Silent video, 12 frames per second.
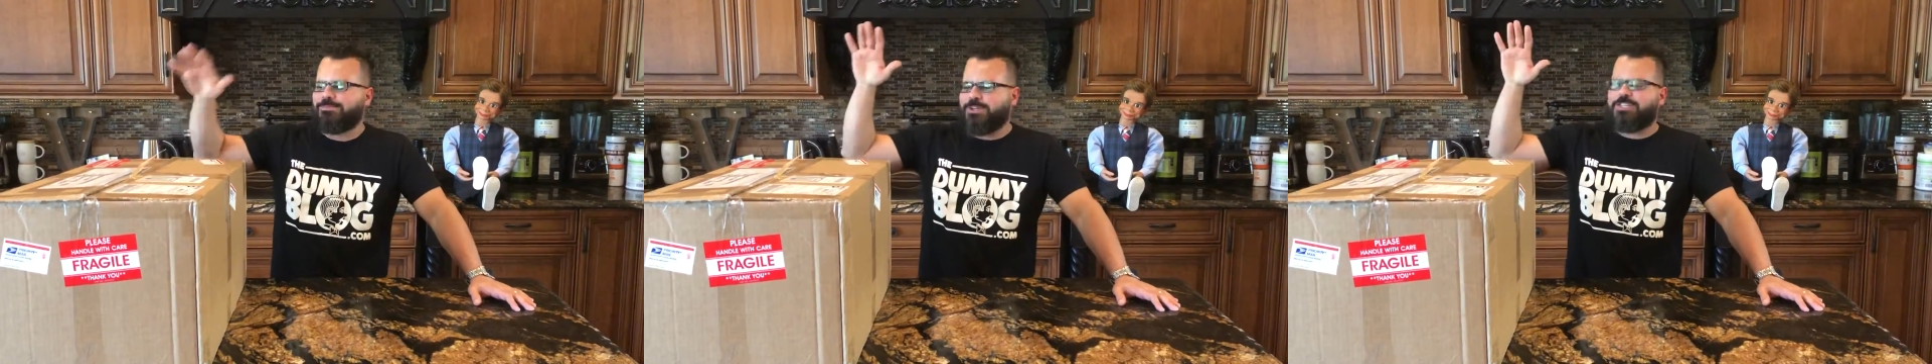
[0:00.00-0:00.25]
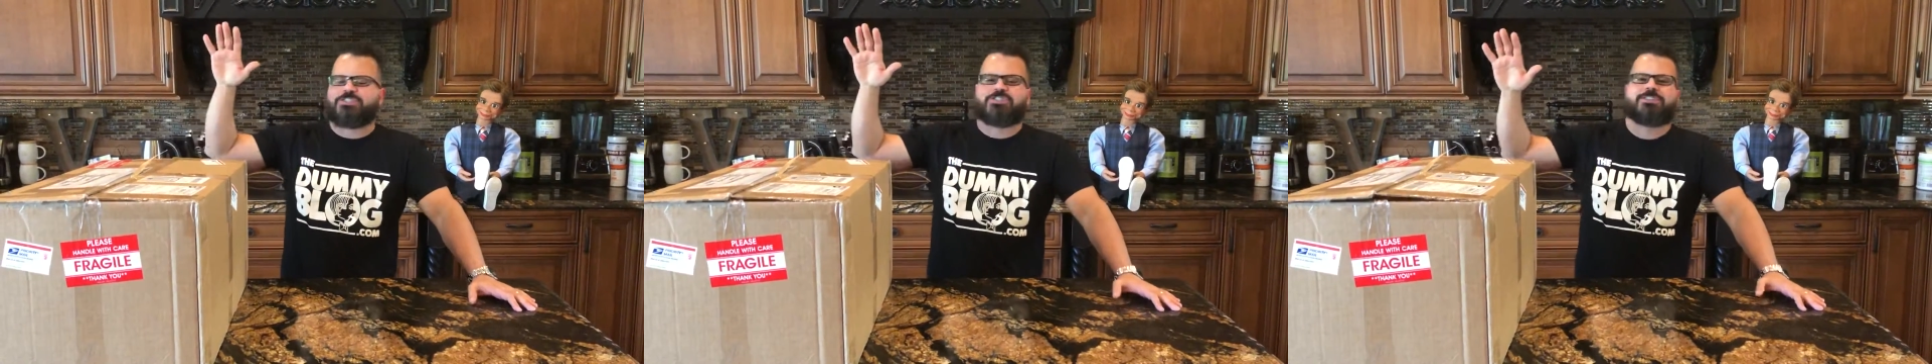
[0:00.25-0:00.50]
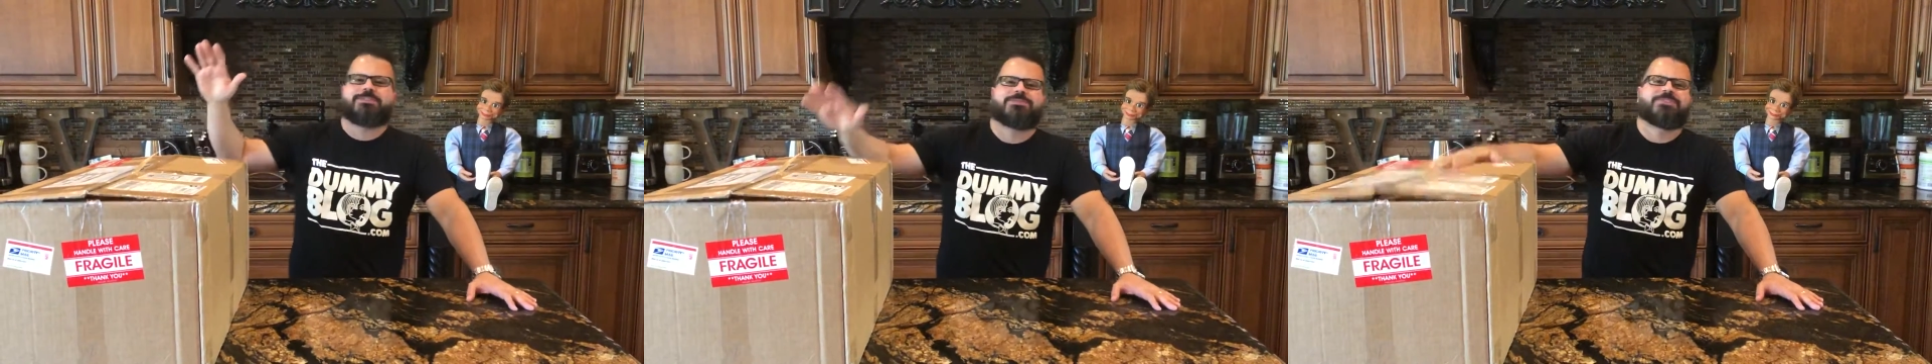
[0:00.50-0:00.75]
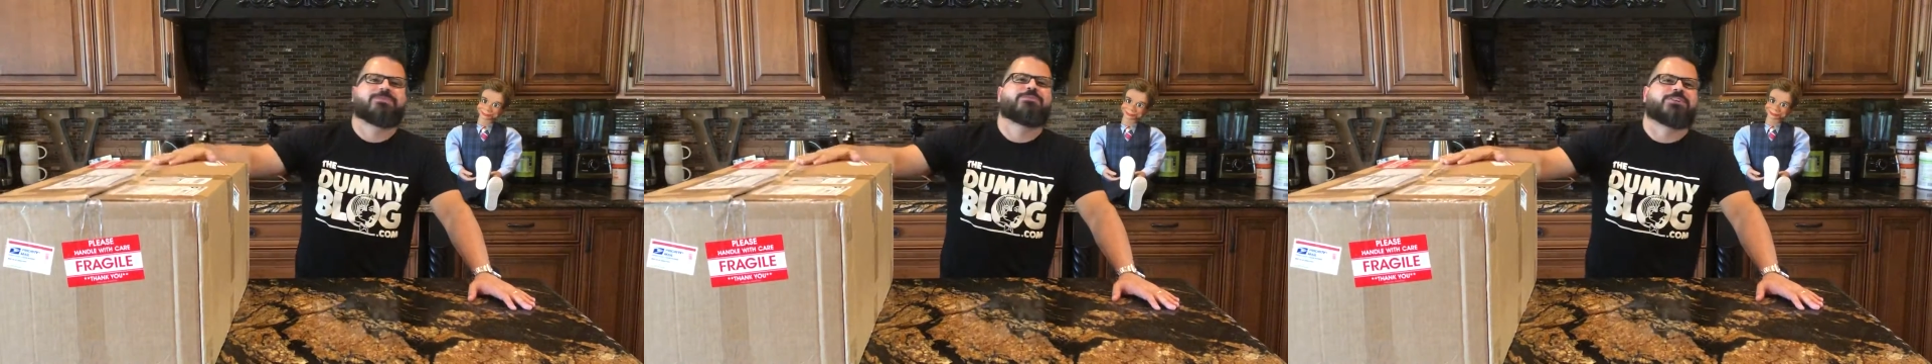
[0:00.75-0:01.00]
which
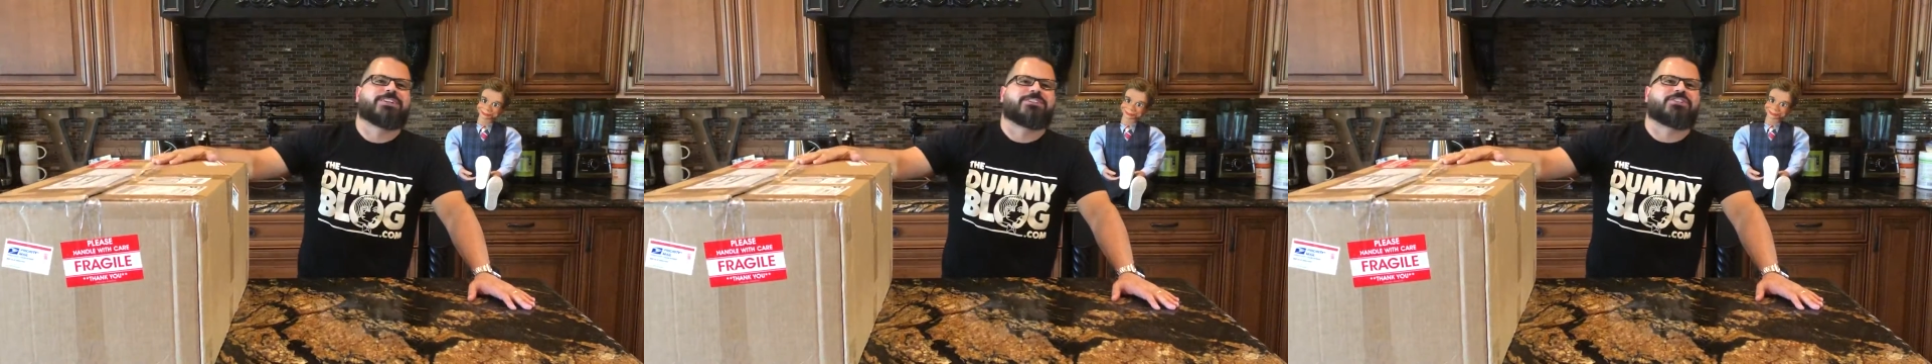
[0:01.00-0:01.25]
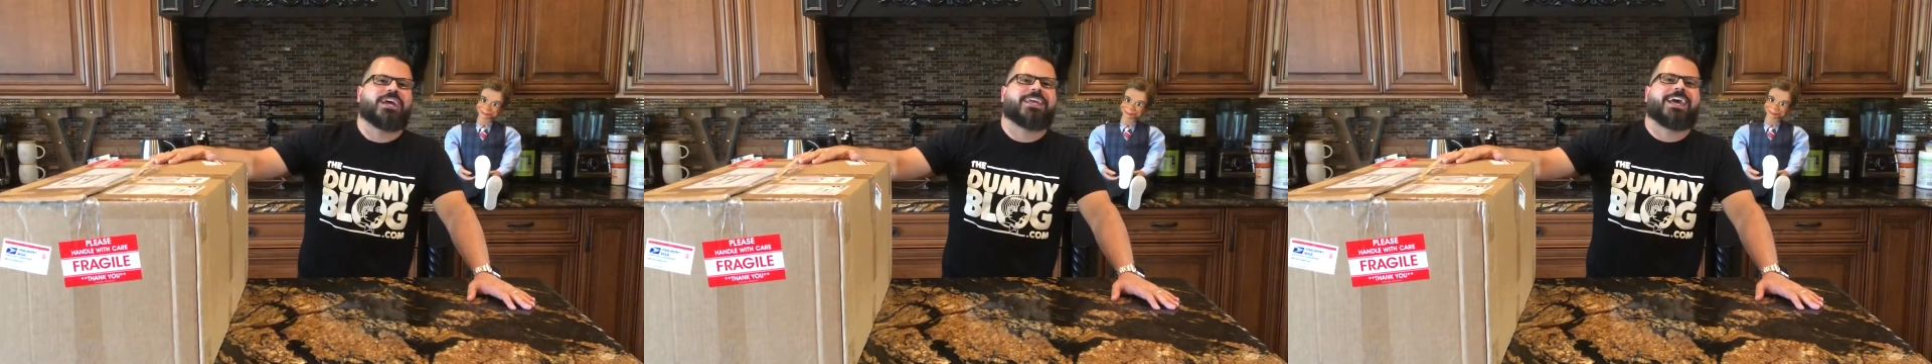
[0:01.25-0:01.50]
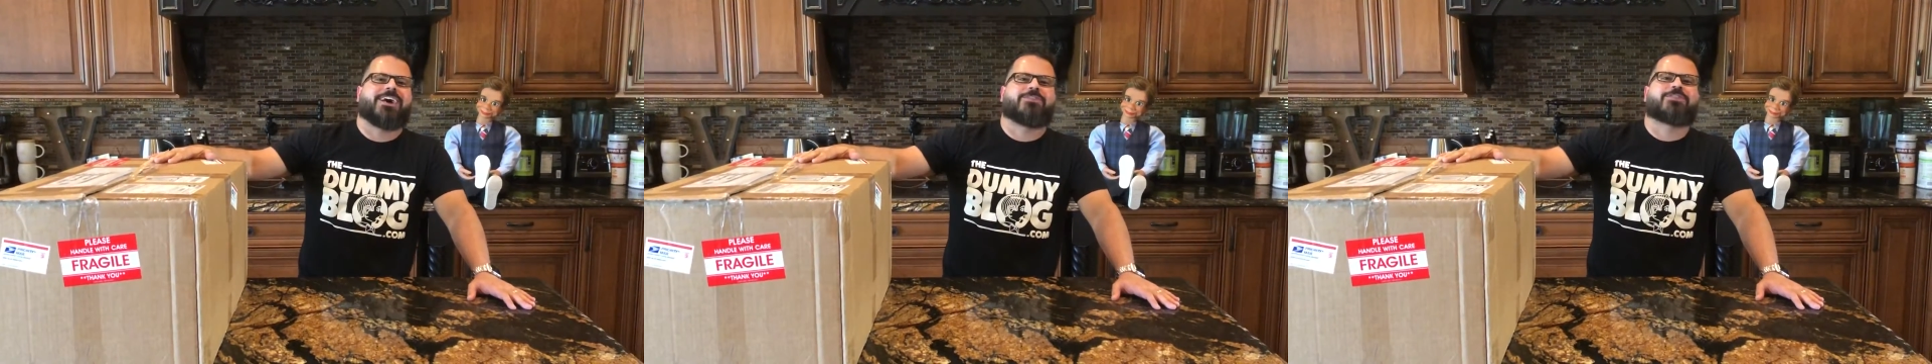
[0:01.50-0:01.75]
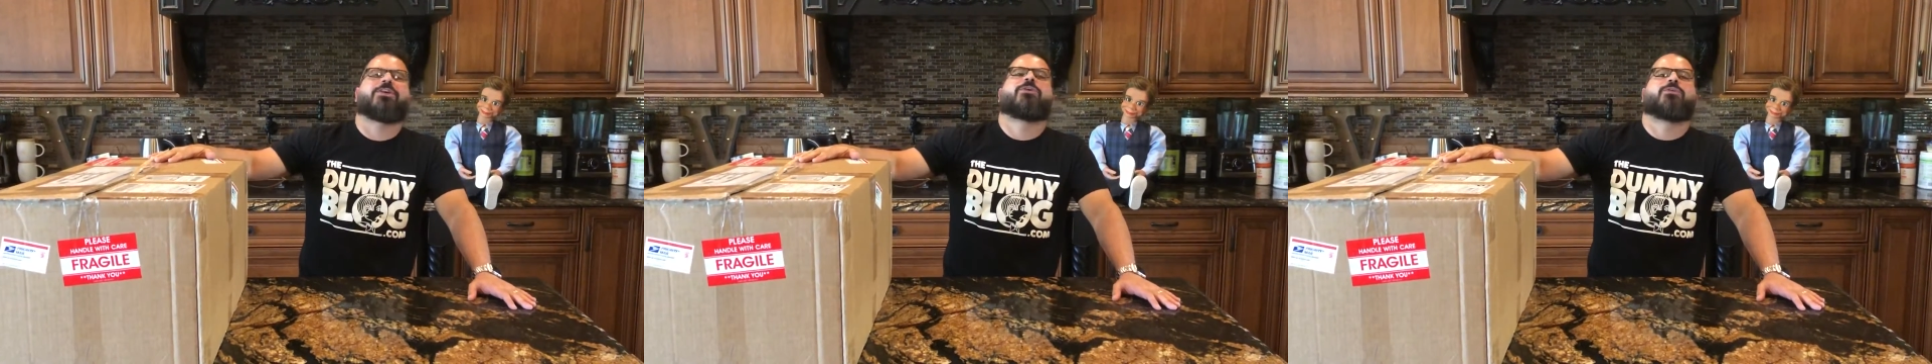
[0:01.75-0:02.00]
we're going to check
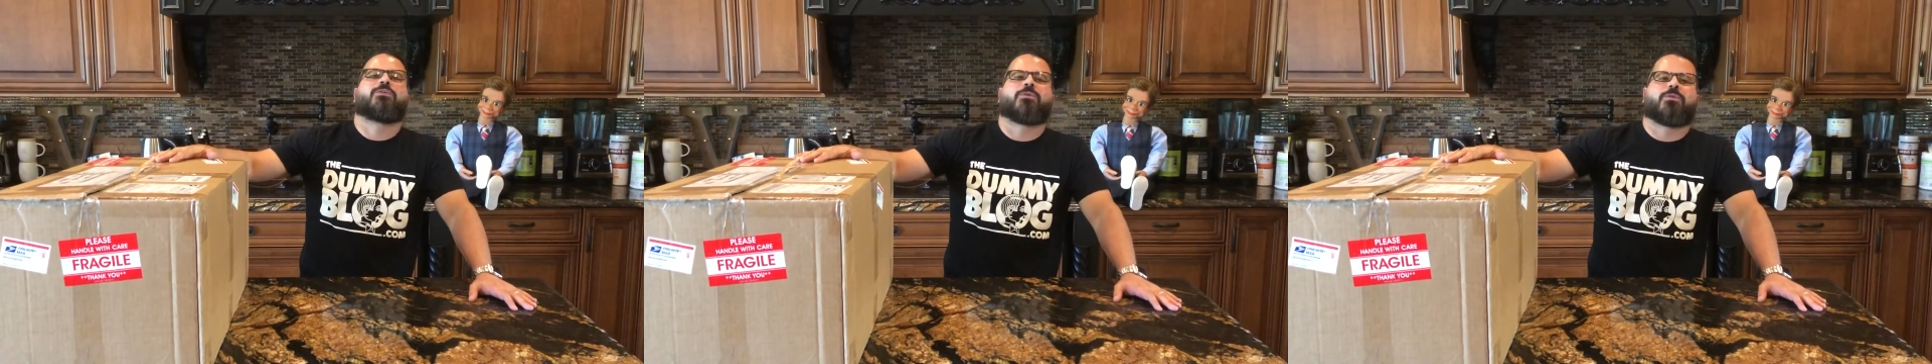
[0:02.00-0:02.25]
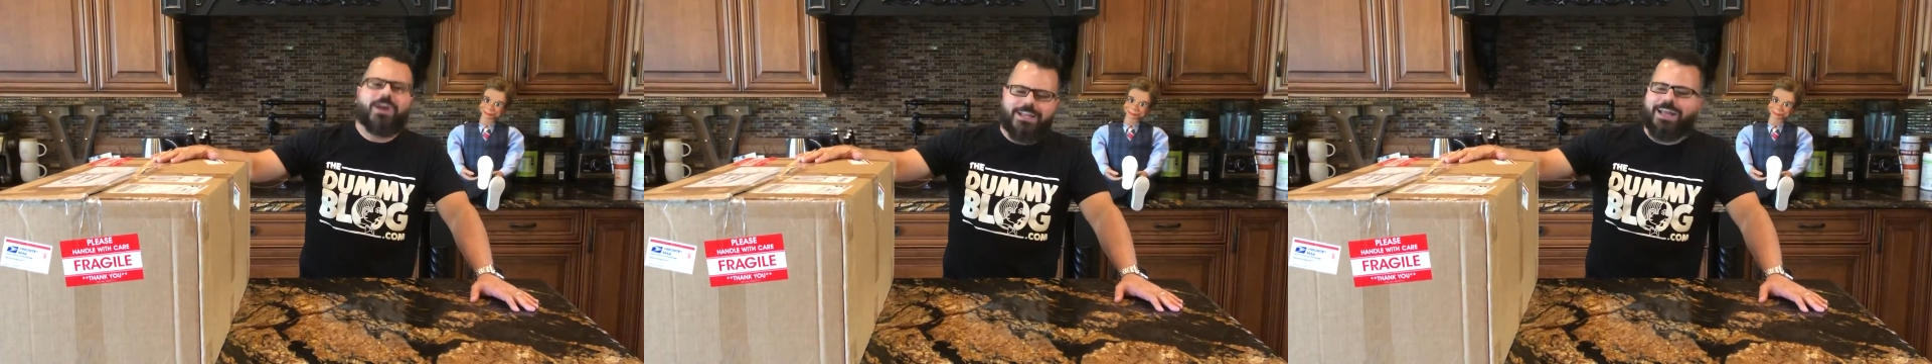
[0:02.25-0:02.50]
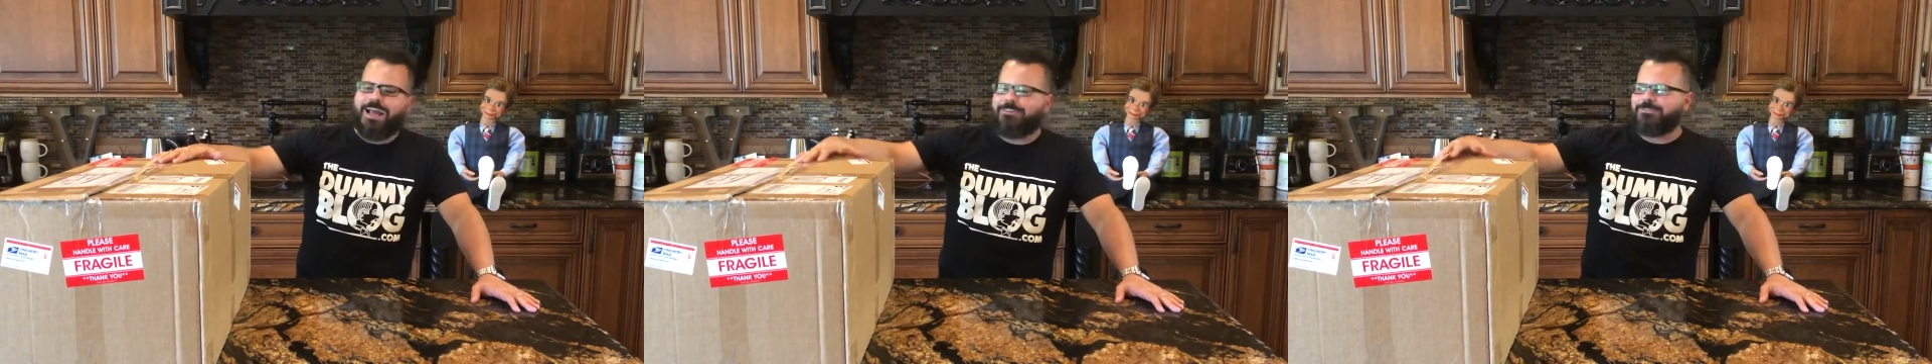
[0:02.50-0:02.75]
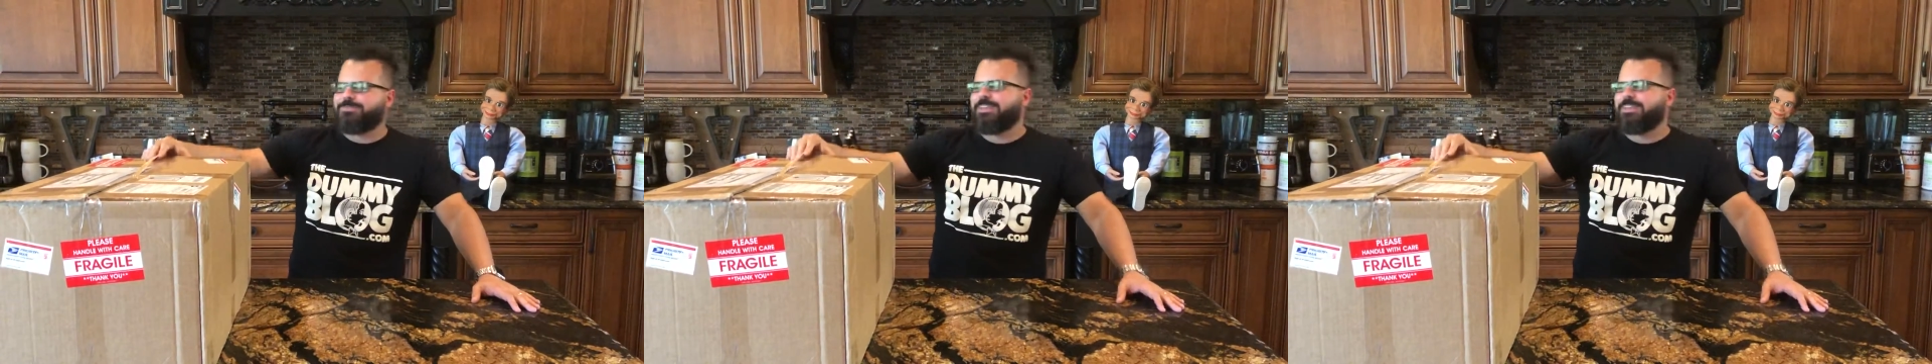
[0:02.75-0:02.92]
out right now.